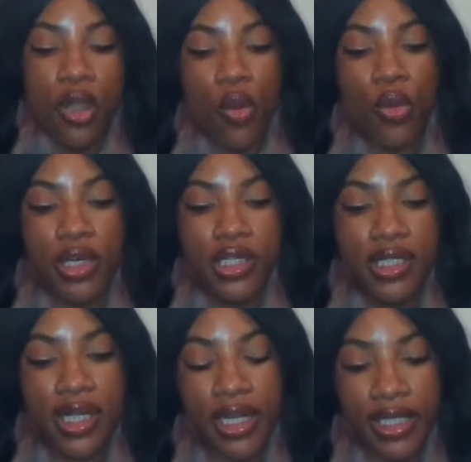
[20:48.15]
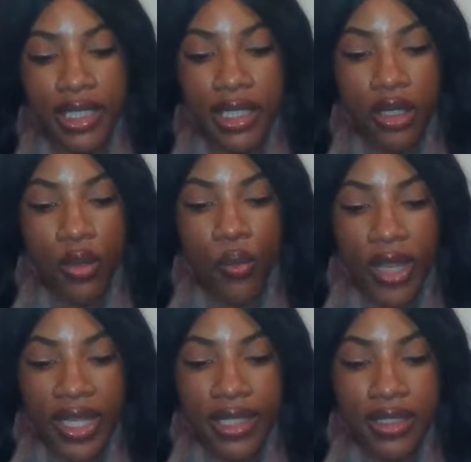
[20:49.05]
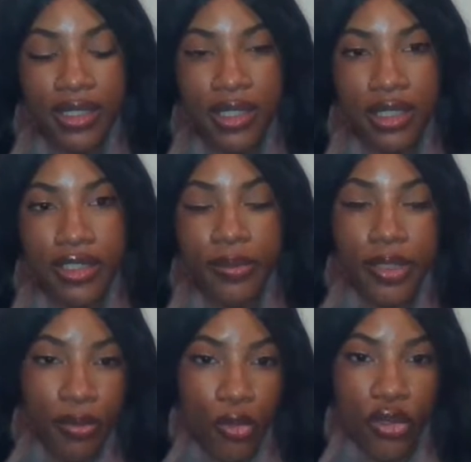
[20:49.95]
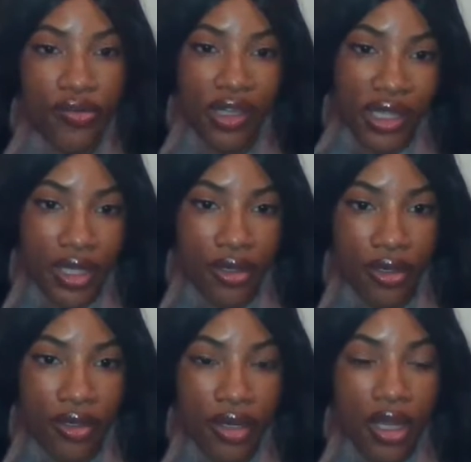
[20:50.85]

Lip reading: or studying ways to be more of a leader.